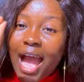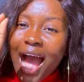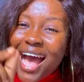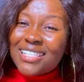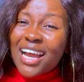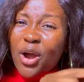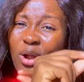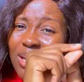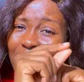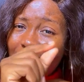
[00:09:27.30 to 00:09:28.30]
As I go
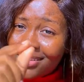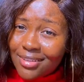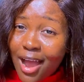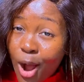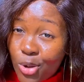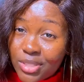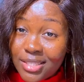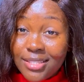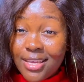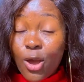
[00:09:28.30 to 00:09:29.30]
line out
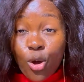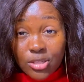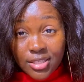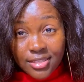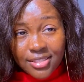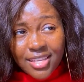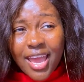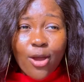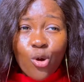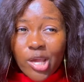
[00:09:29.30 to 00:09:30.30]
the courses,
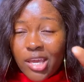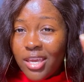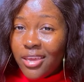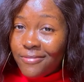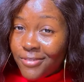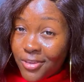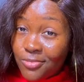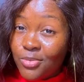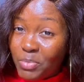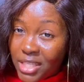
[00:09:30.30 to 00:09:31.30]
say, okay, if
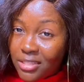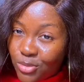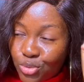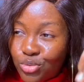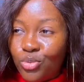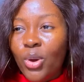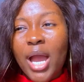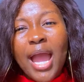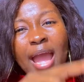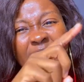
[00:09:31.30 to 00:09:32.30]
a person do you,
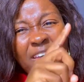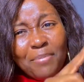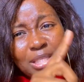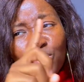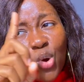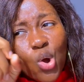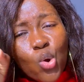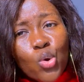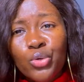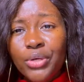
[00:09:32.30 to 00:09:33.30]
if person won't
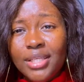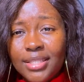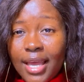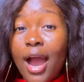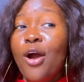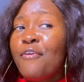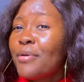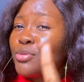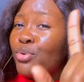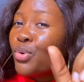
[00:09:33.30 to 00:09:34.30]
go USA, if
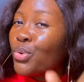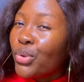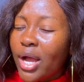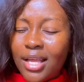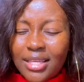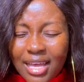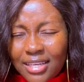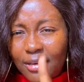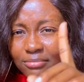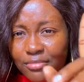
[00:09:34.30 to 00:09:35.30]
person won't go, I
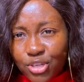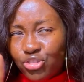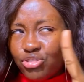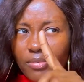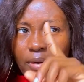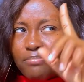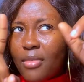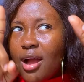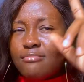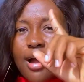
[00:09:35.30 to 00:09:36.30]
shall drop
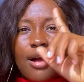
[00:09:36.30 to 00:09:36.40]
back.